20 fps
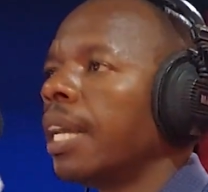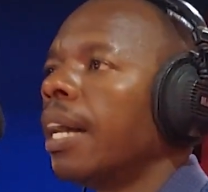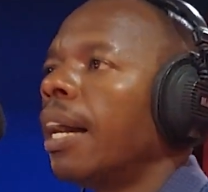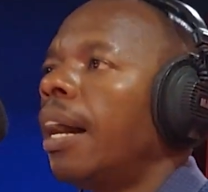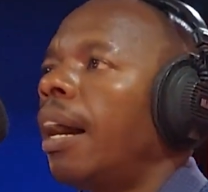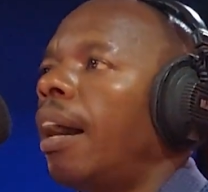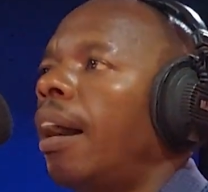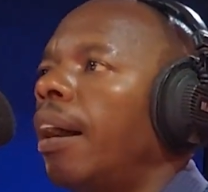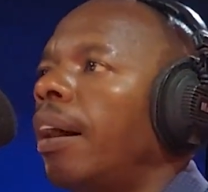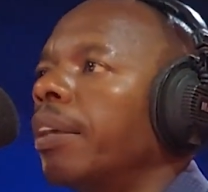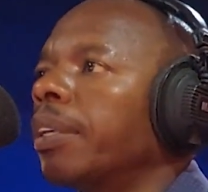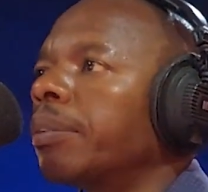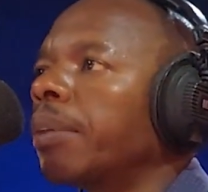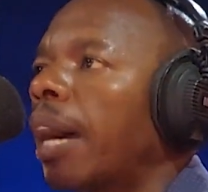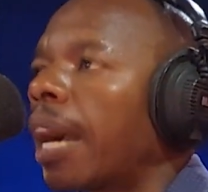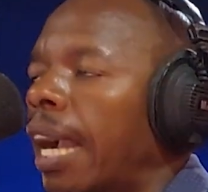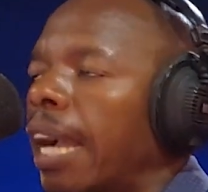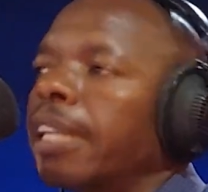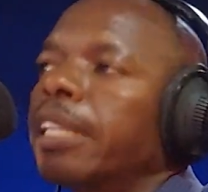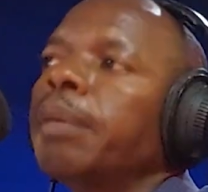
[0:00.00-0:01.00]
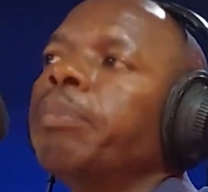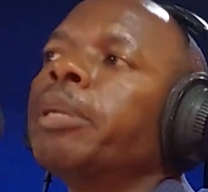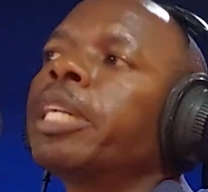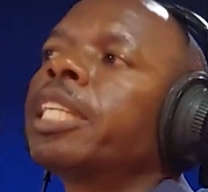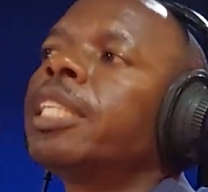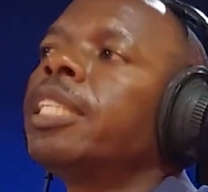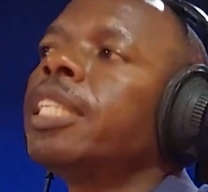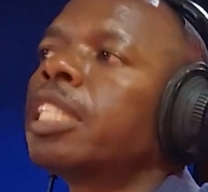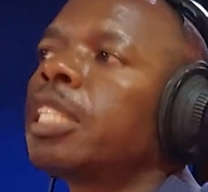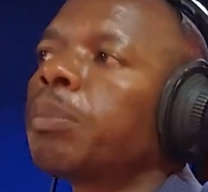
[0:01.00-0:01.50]

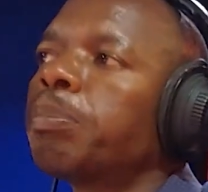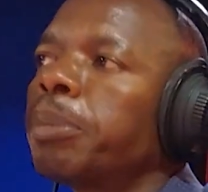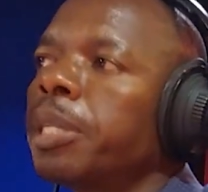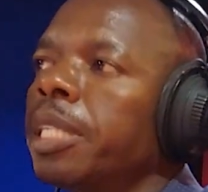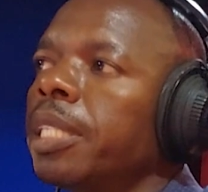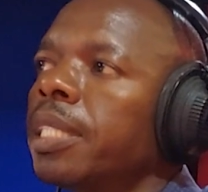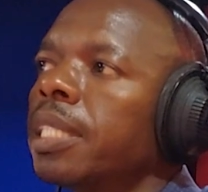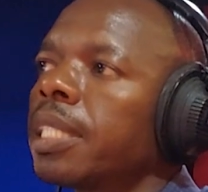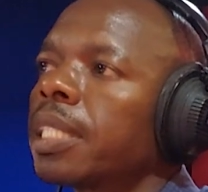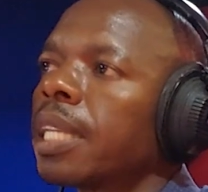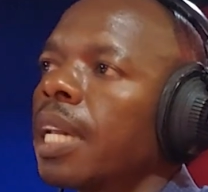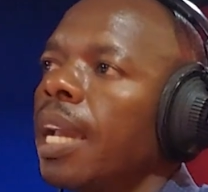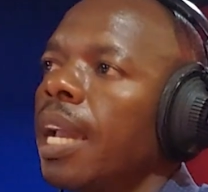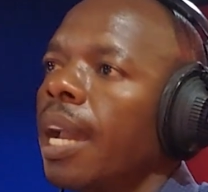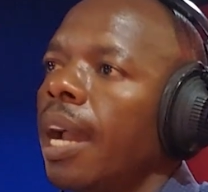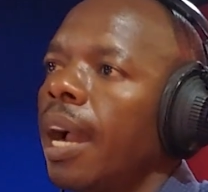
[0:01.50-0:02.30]
academic disciplines